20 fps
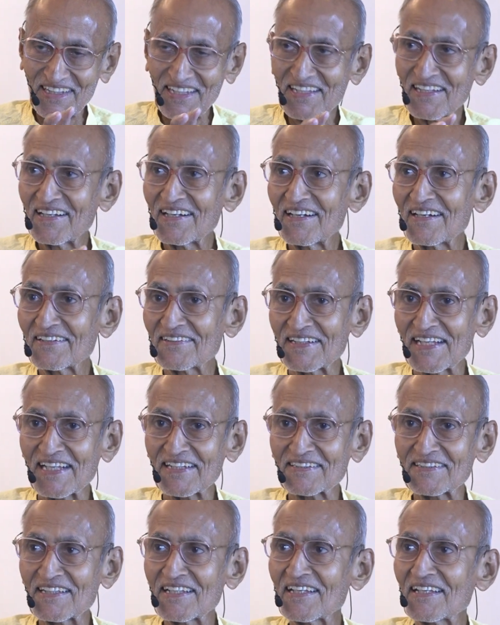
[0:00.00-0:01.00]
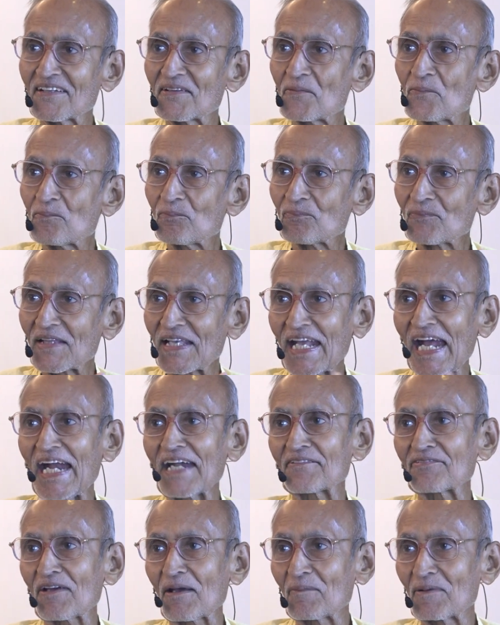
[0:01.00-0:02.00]
Okay, take the
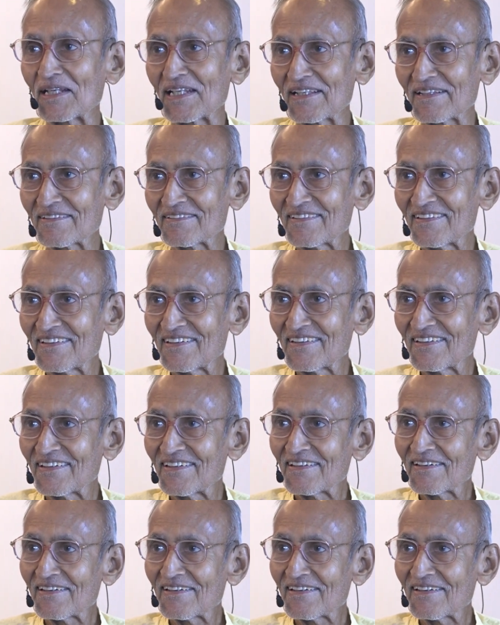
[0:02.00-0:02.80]
cat family.